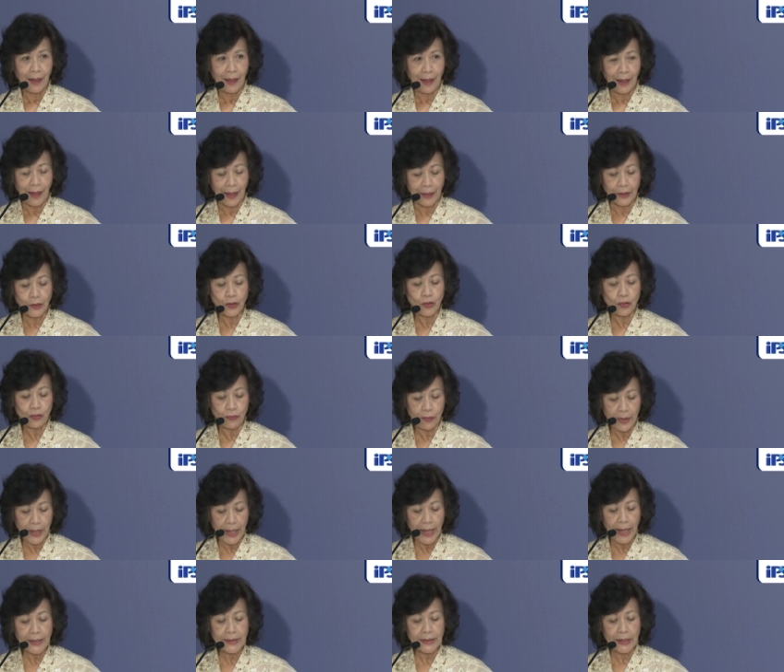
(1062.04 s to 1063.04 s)
and
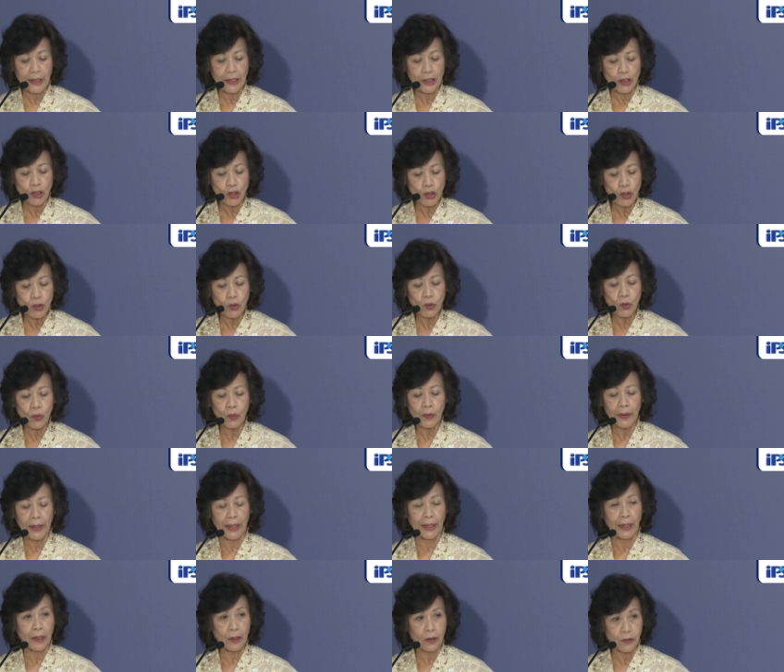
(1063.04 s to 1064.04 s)
create a new,
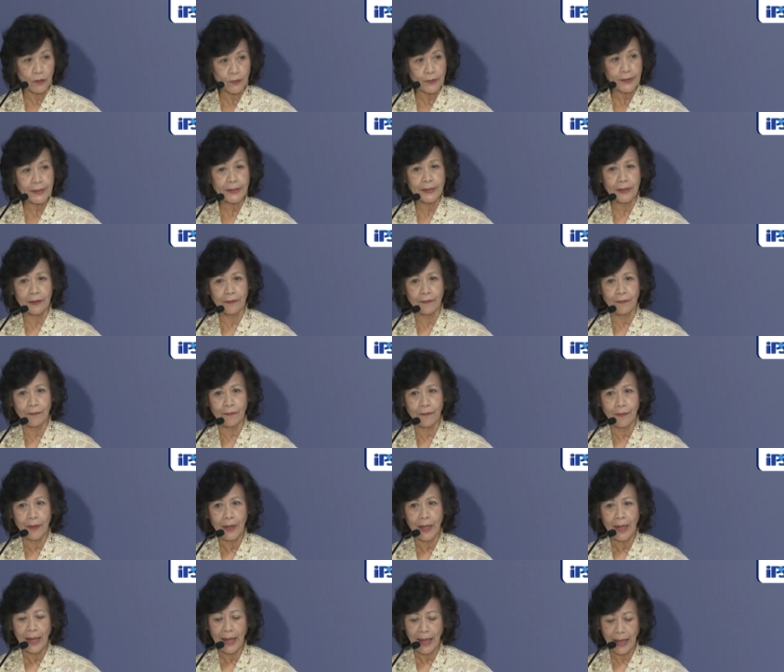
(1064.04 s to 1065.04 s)
inclusive,
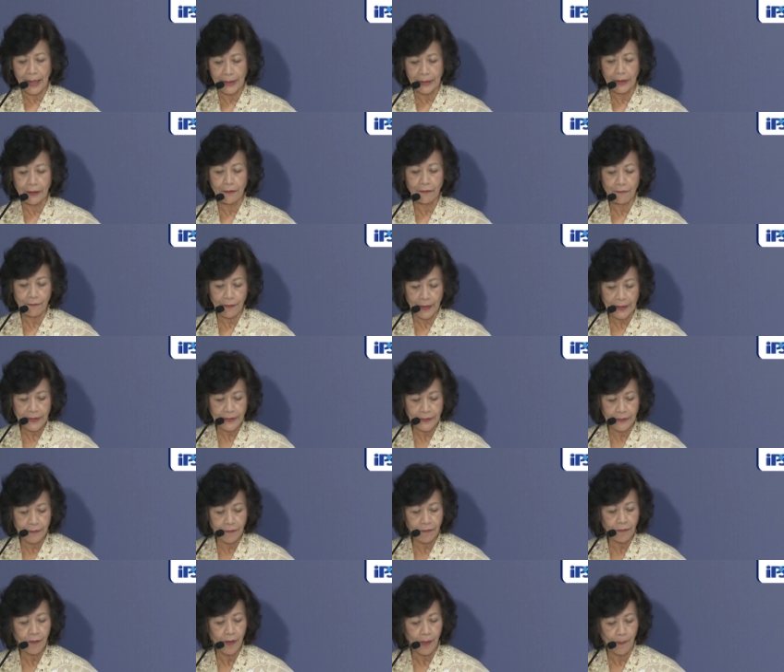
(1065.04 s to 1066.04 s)
and
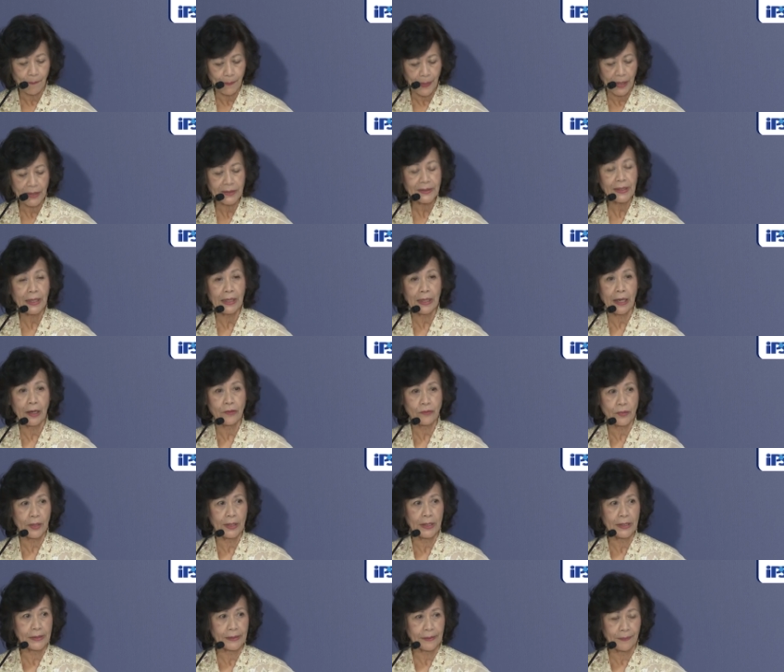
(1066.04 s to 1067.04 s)
effective
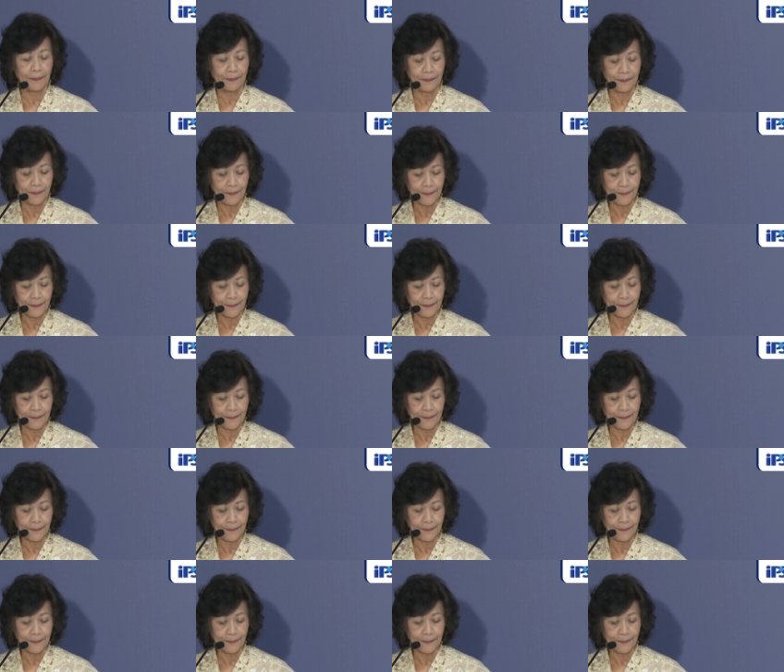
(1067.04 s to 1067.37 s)
multilateralism?